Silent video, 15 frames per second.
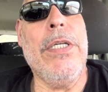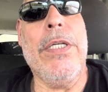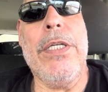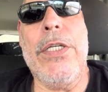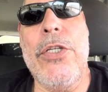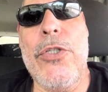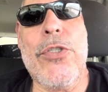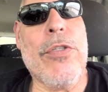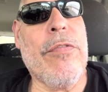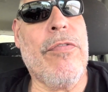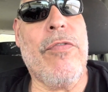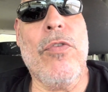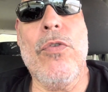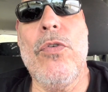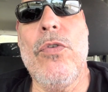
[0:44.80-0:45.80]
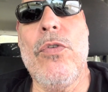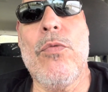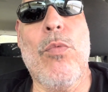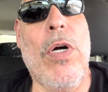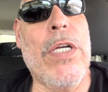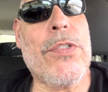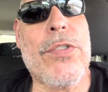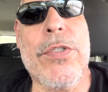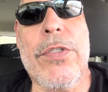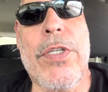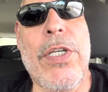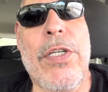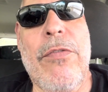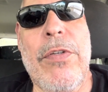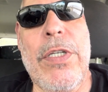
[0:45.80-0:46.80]
eat your food, watch your
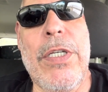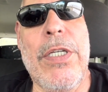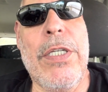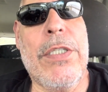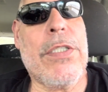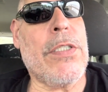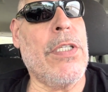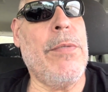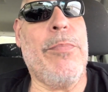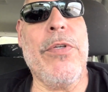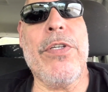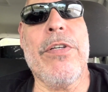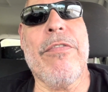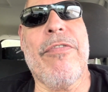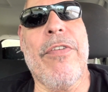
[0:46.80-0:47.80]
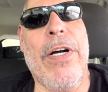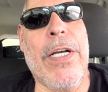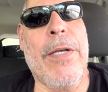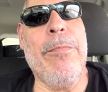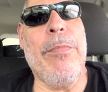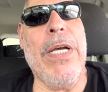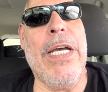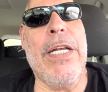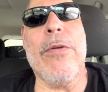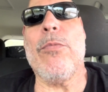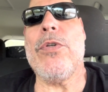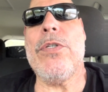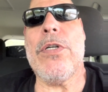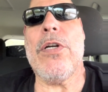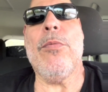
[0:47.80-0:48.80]
TV, sleep in your fucking bed. And
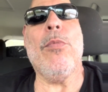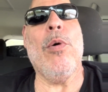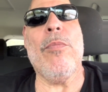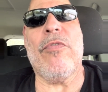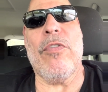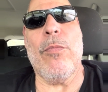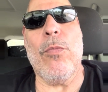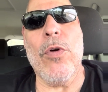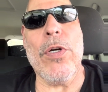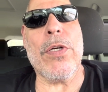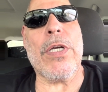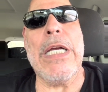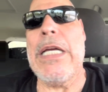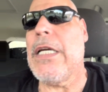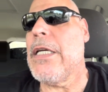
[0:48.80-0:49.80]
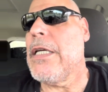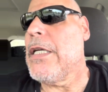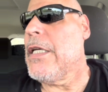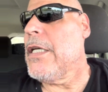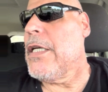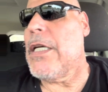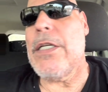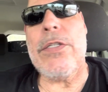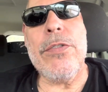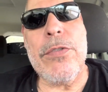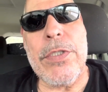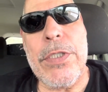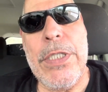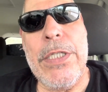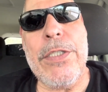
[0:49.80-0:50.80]
when you come home from work and you
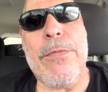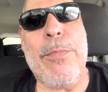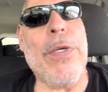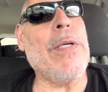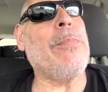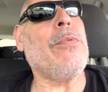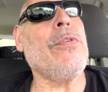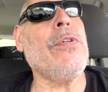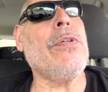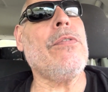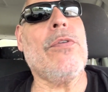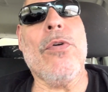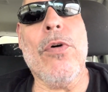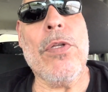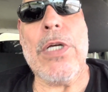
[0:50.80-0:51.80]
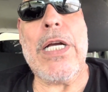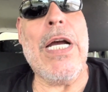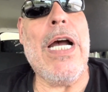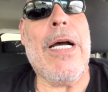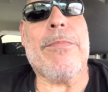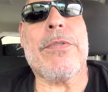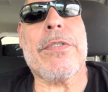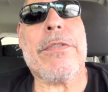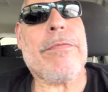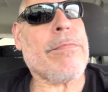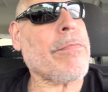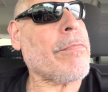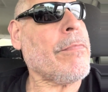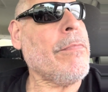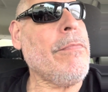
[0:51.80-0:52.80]
see these people, you can call the cops.
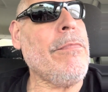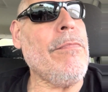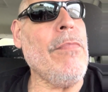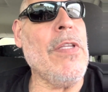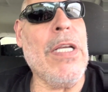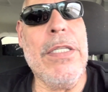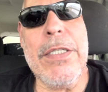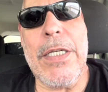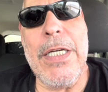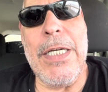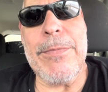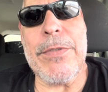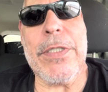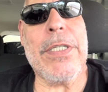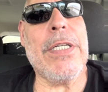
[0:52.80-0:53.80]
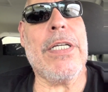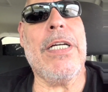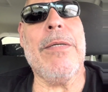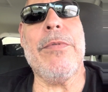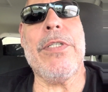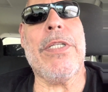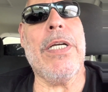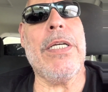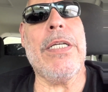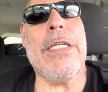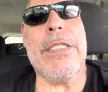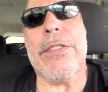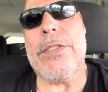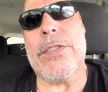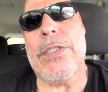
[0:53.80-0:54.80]
And the cops are going to come and tell you
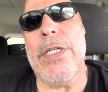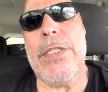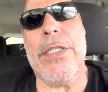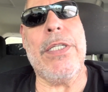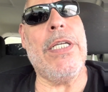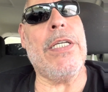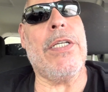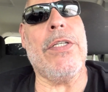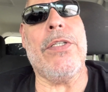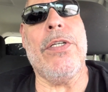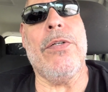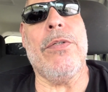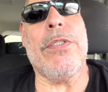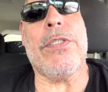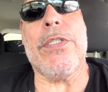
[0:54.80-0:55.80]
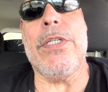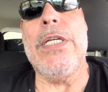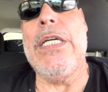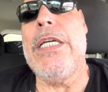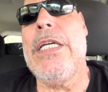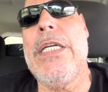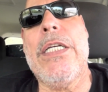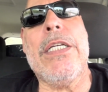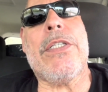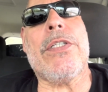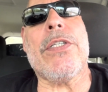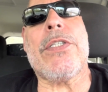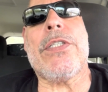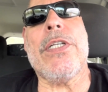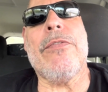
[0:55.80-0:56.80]
that there's nothing they could do. It's a, it's a
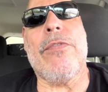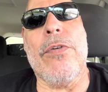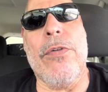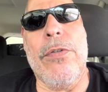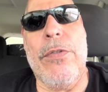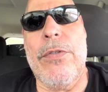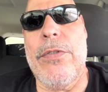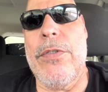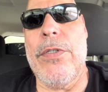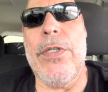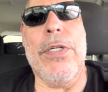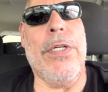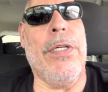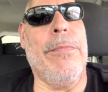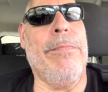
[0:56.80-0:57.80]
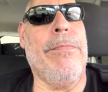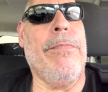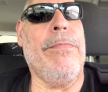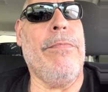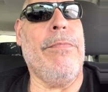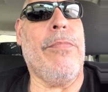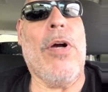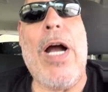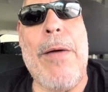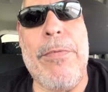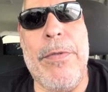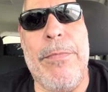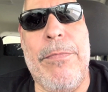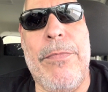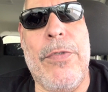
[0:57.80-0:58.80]
civil um,
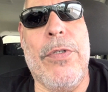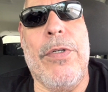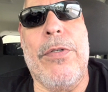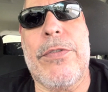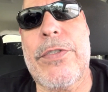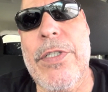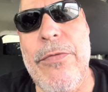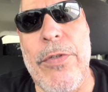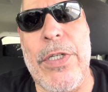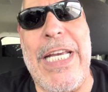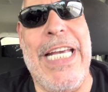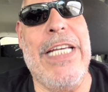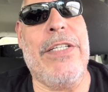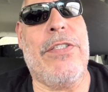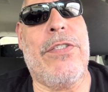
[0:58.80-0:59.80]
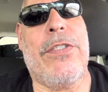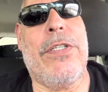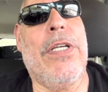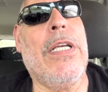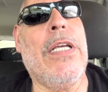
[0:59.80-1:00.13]
problem or a civil case.